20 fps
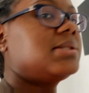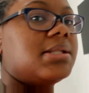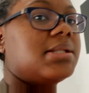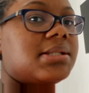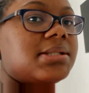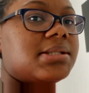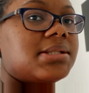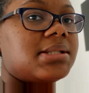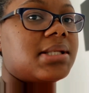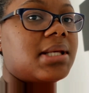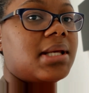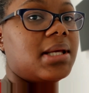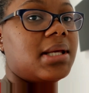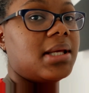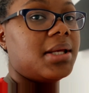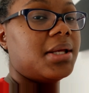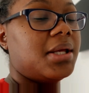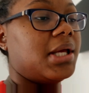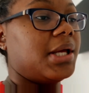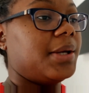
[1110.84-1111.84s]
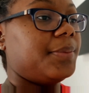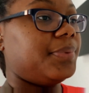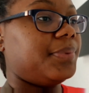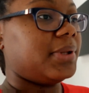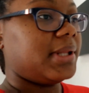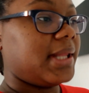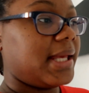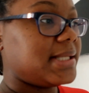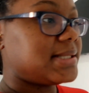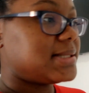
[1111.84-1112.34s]
this
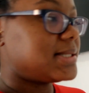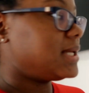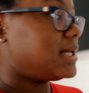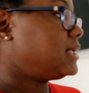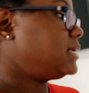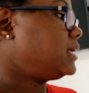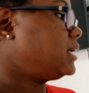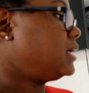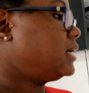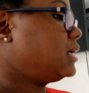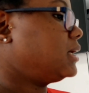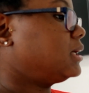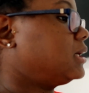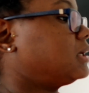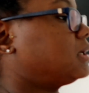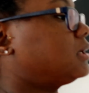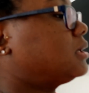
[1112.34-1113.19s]
place in here.